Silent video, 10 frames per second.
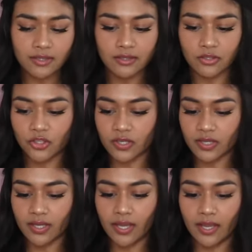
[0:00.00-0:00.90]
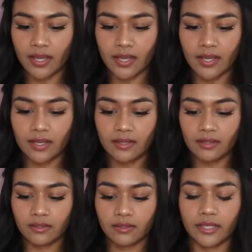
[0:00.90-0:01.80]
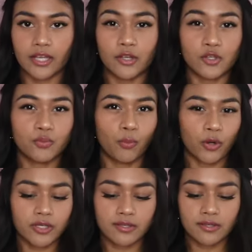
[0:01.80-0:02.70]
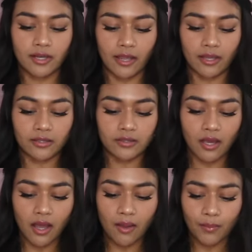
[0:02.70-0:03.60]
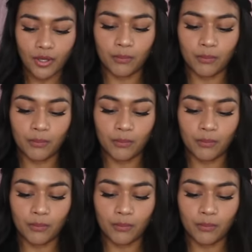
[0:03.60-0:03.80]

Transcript: It's just like a sports tank top,